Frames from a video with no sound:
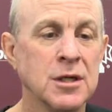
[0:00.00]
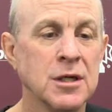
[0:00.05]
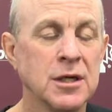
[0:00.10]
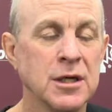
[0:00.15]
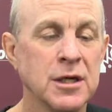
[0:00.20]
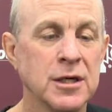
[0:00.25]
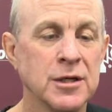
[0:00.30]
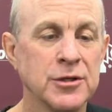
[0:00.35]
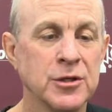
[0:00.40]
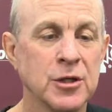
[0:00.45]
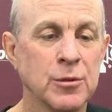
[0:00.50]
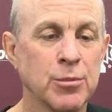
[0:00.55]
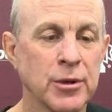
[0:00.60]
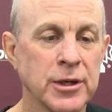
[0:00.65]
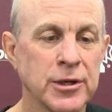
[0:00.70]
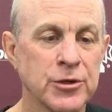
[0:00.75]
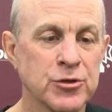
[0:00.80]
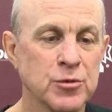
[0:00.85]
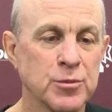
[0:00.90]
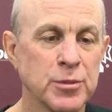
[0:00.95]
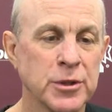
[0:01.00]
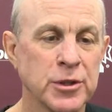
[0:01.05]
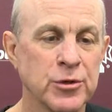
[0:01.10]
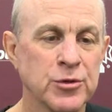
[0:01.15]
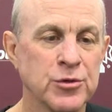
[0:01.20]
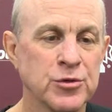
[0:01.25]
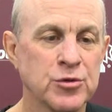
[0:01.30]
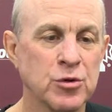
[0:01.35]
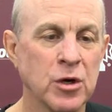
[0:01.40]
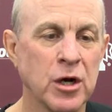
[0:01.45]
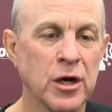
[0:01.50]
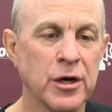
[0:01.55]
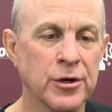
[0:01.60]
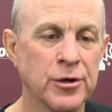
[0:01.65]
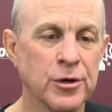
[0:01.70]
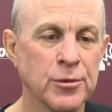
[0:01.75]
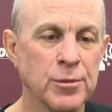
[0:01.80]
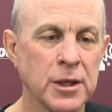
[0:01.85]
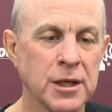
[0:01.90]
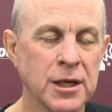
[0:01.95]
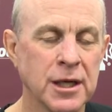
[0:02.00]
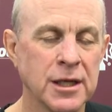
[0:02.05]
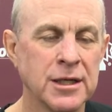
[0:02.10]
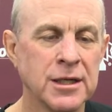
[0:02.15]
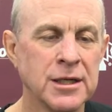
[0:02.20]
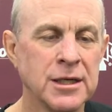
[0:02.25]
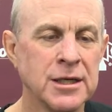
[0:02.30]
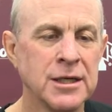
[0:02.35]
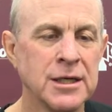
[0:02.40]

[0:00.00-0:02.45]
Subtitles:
You know, players are bigger and stronger, but like